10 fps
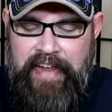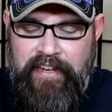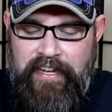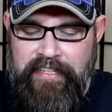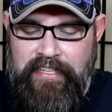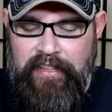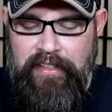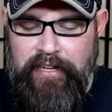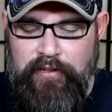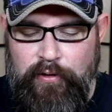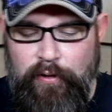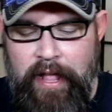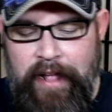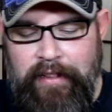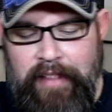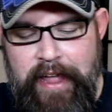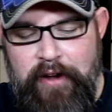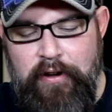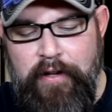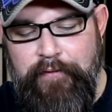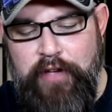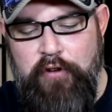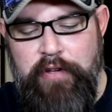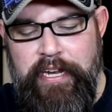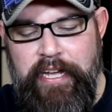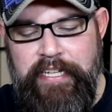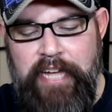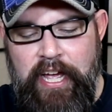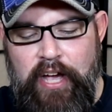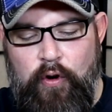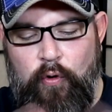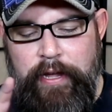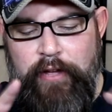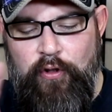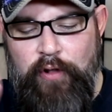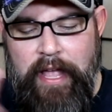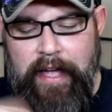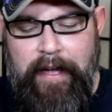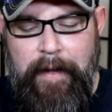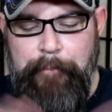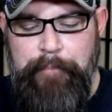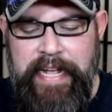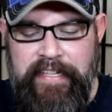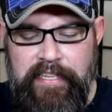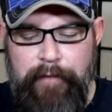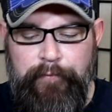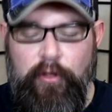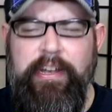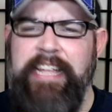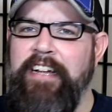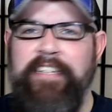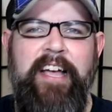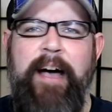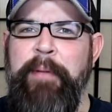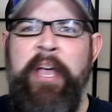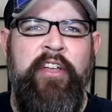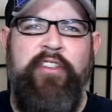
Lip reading: a nice little layer of coconut oil bits floating on top.